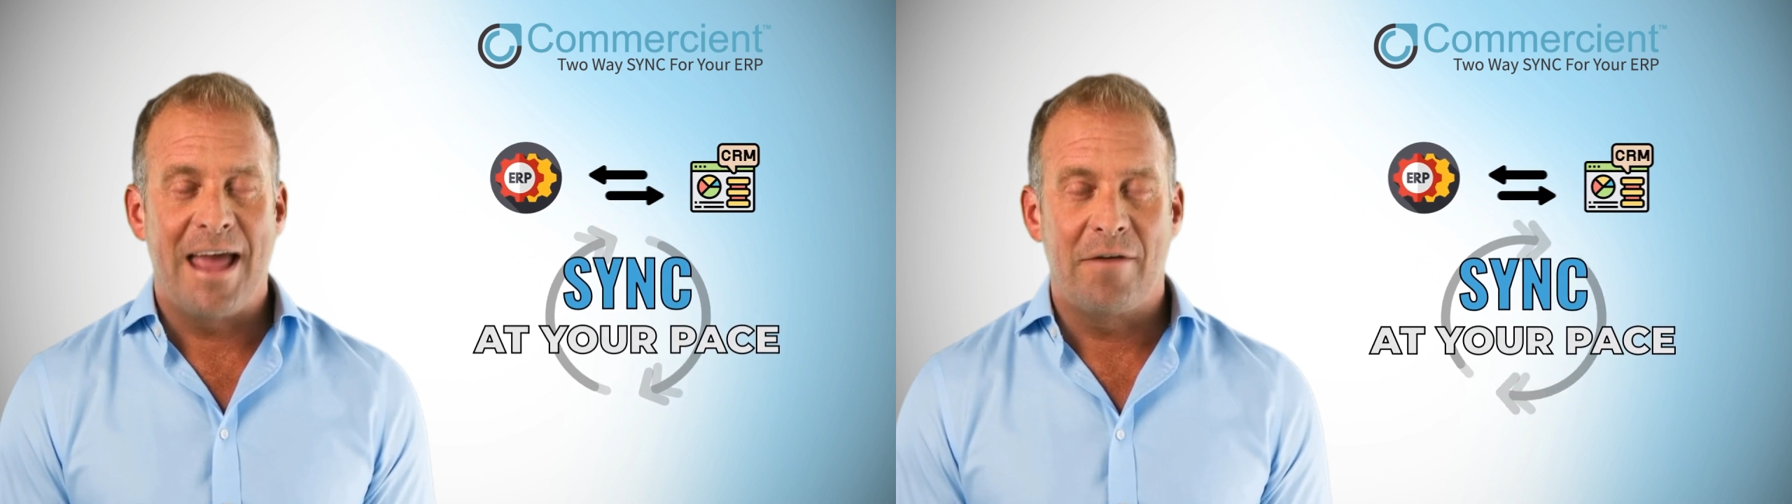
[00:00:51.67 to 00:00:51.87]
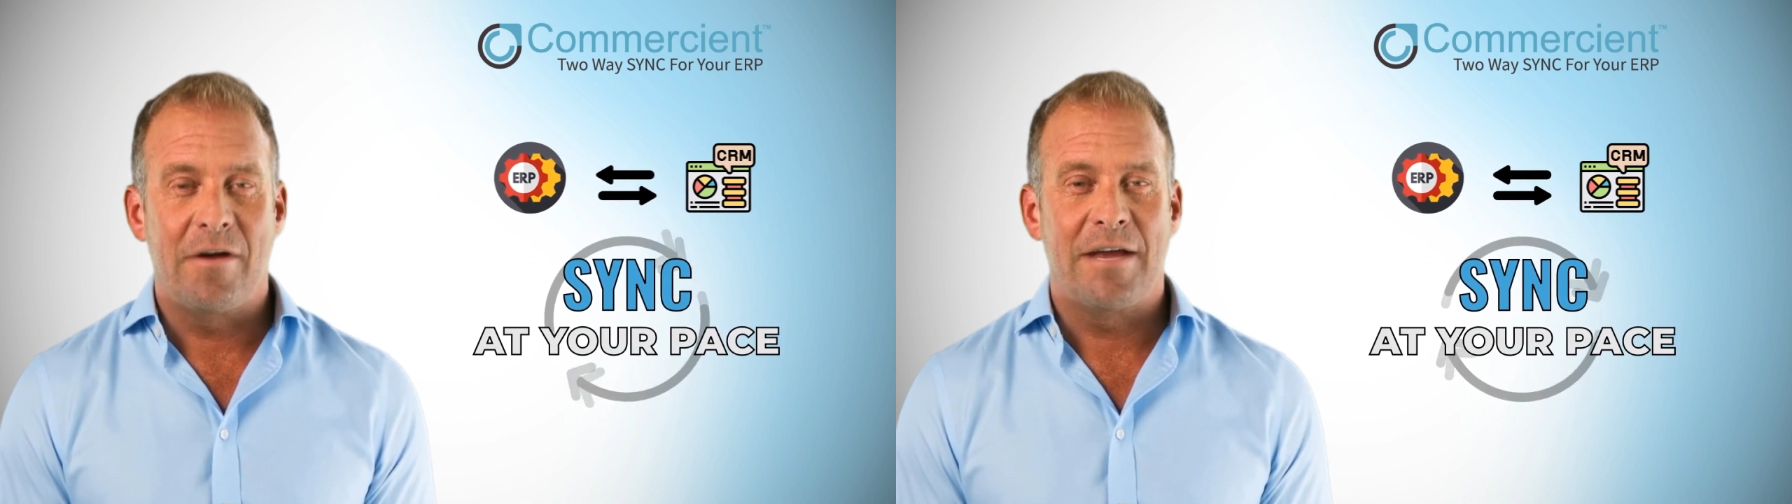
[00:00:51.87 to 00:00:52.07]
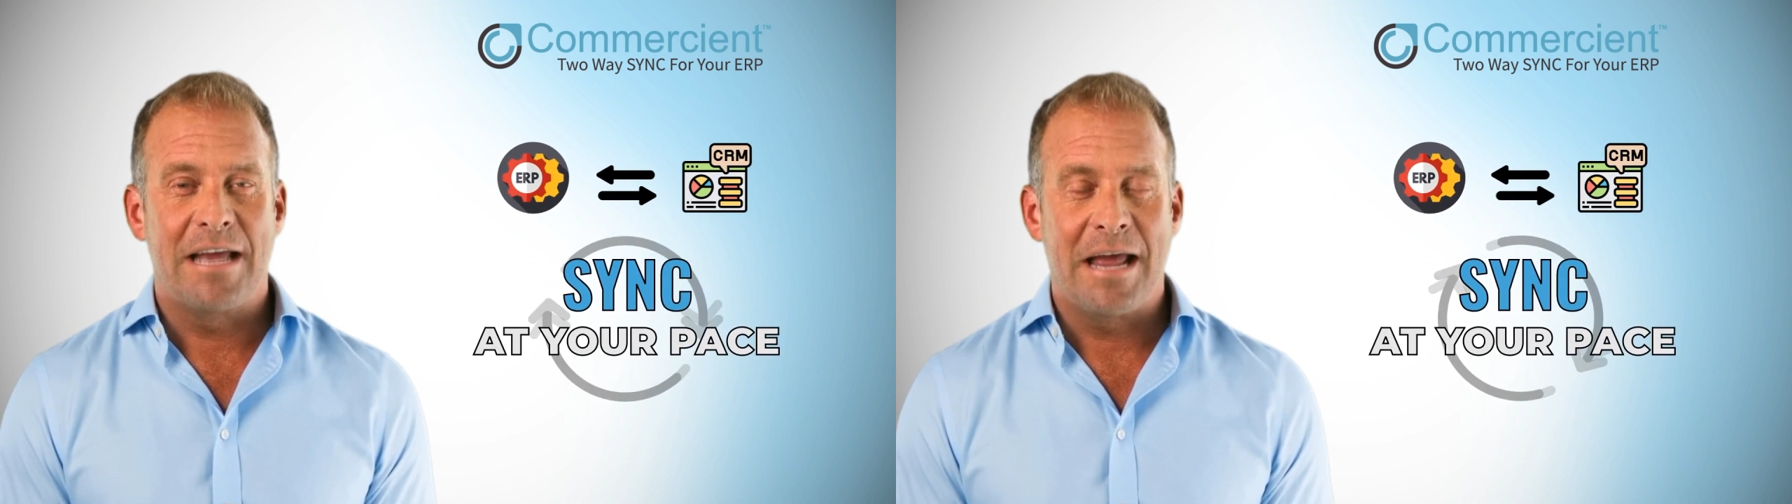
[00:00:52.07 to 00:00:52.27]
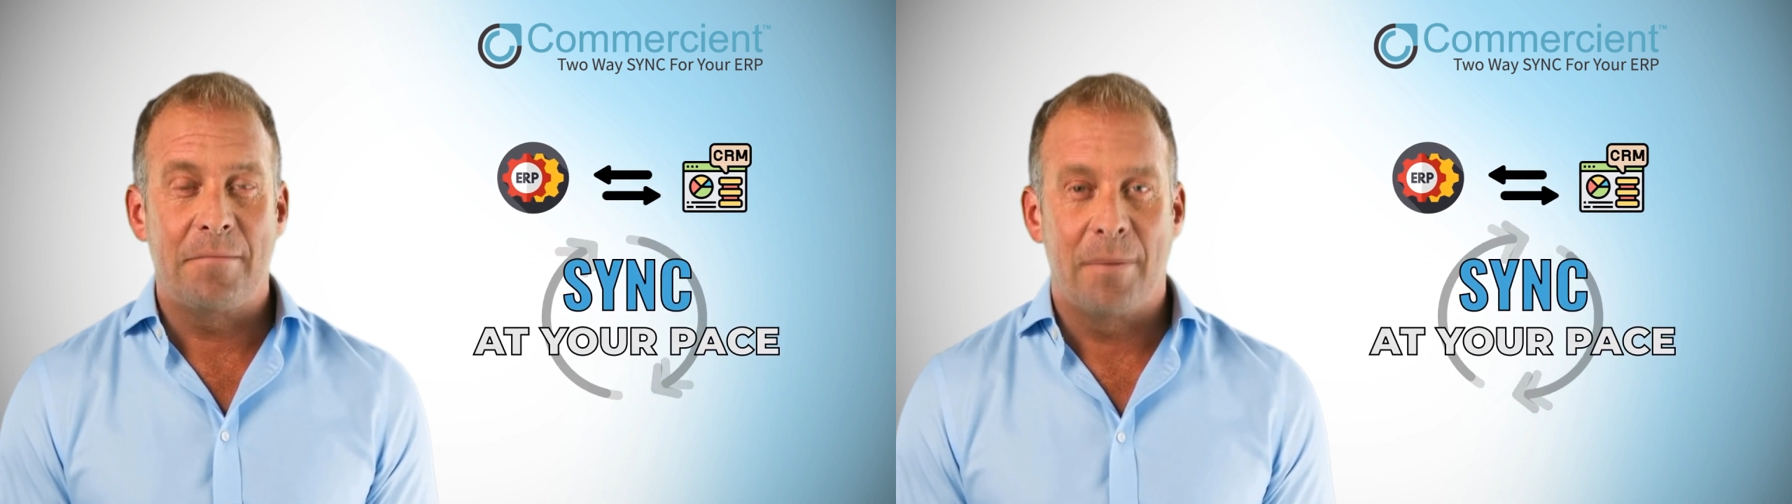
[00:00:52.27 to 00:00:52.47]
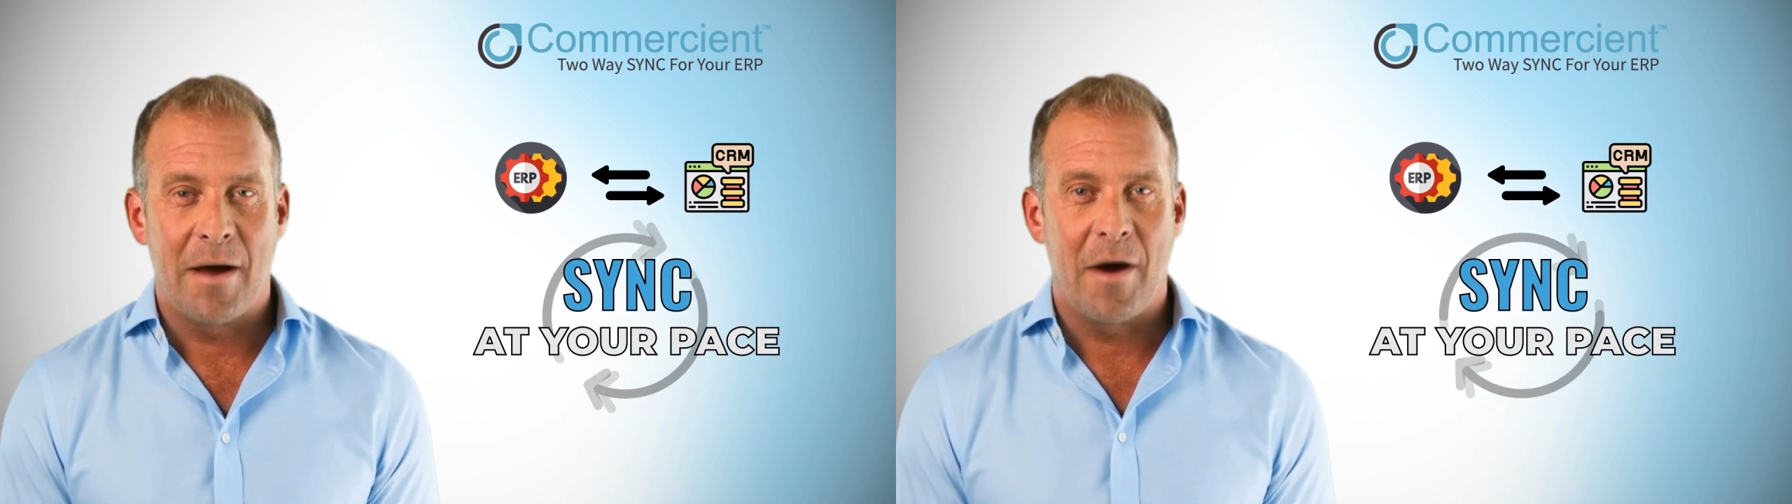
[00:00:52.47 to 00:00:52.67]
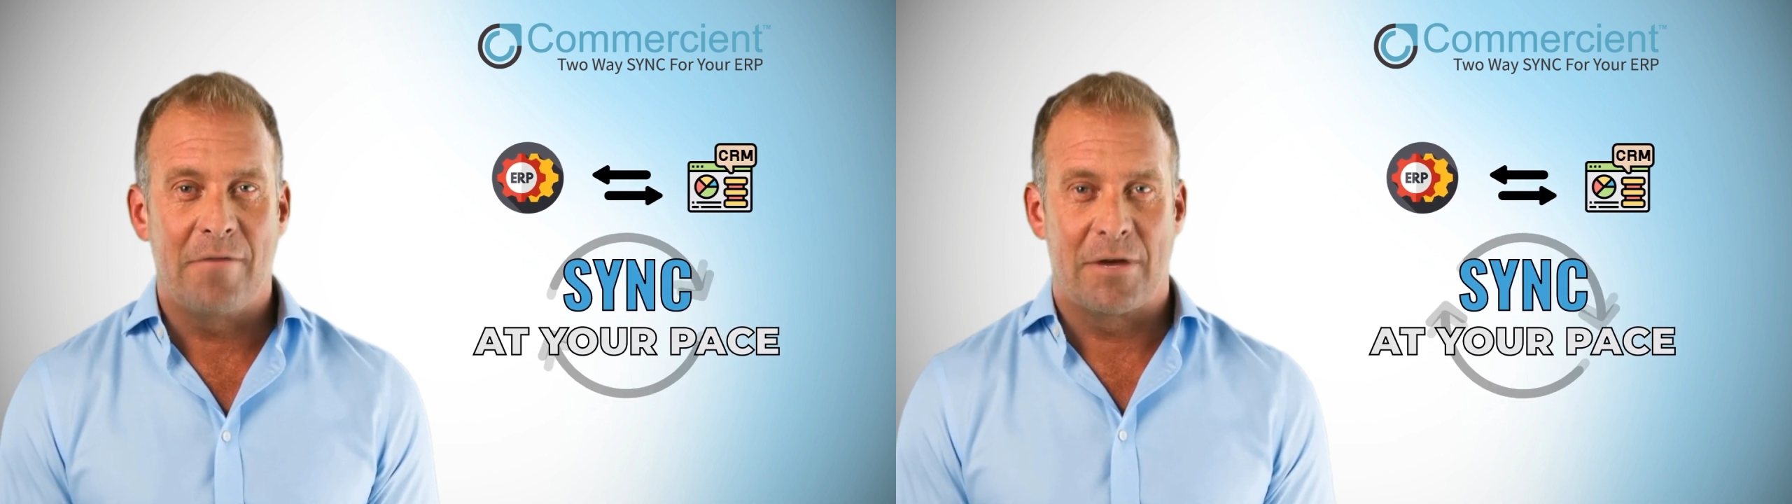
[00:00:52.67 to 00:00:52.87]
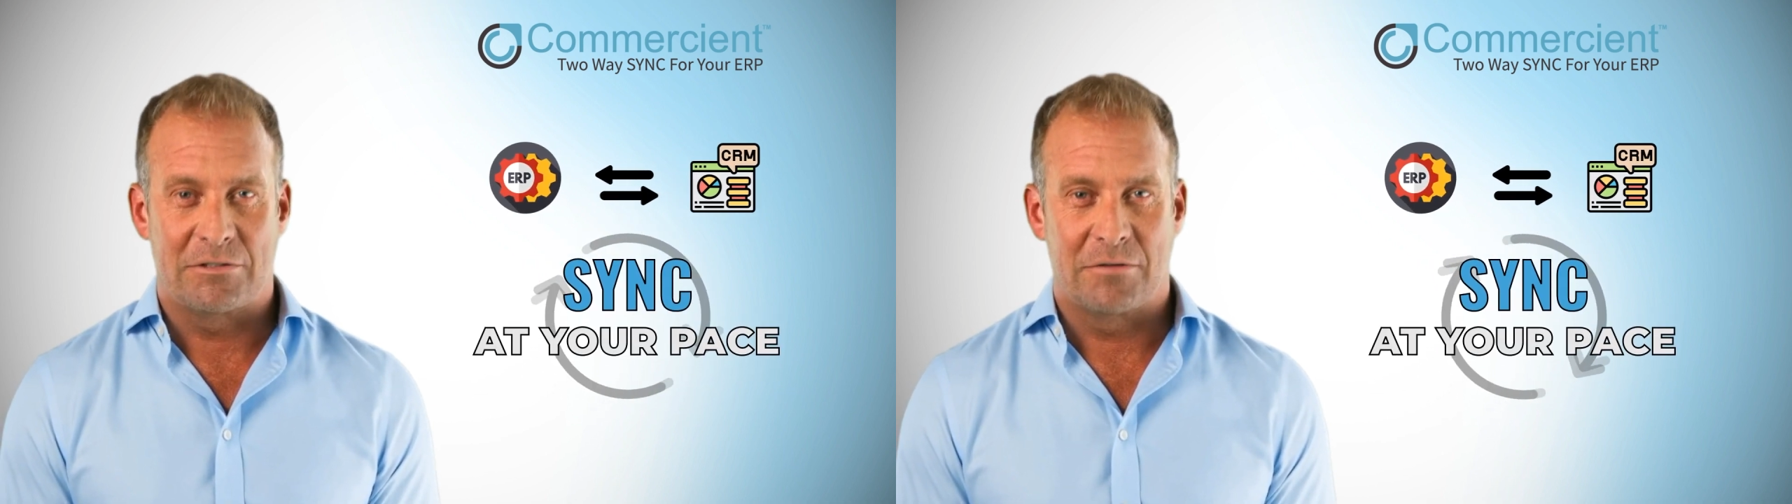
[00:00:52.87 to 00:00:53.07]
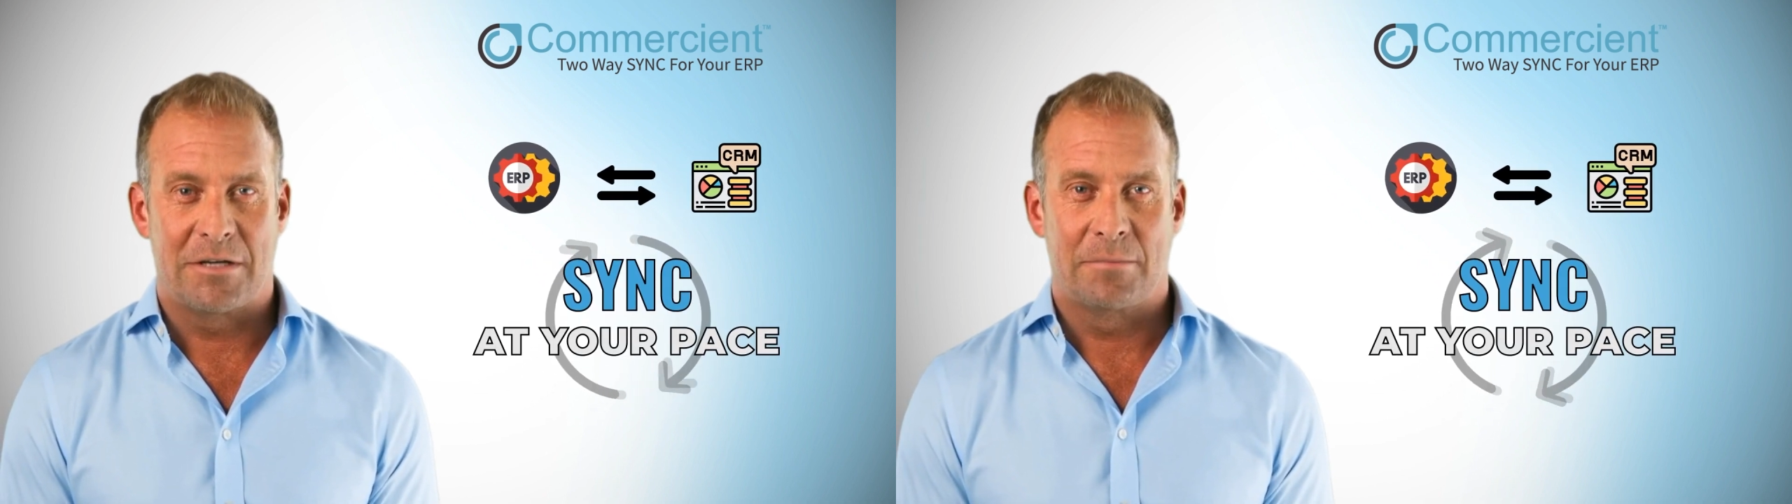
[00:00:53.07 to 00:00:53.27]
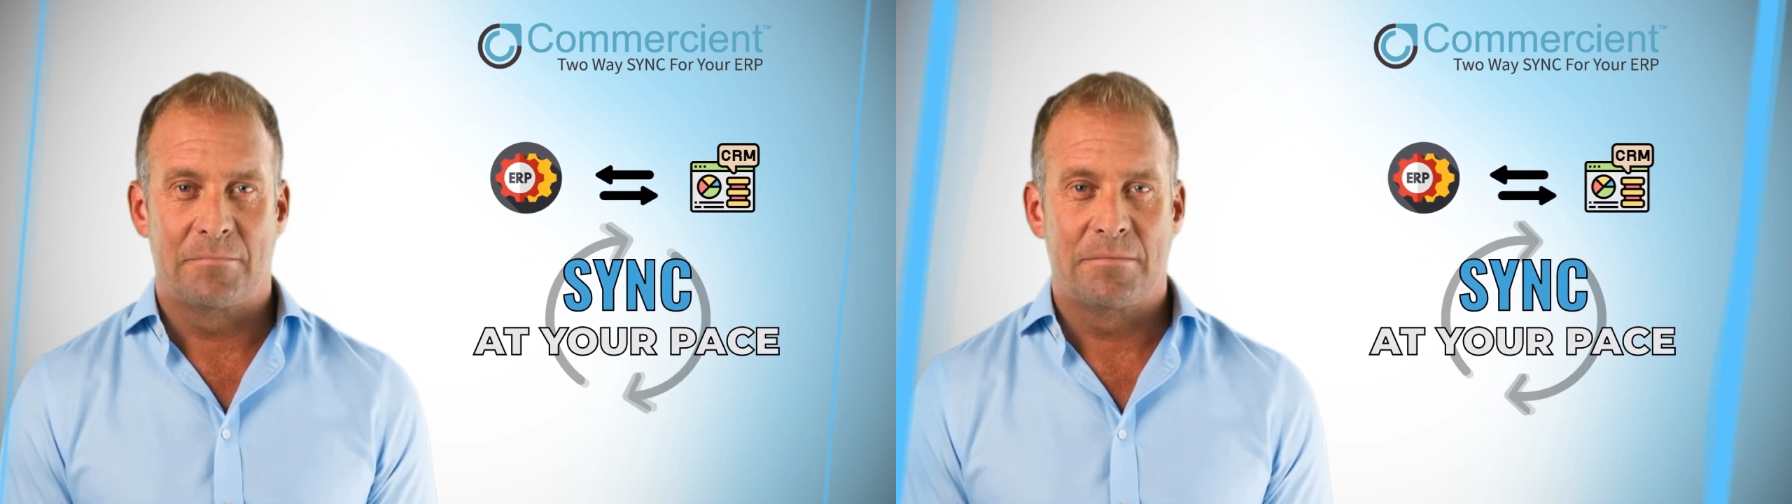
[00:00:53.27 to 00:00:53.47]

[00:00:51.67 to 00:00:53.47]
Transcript: everything in perfect rhythm.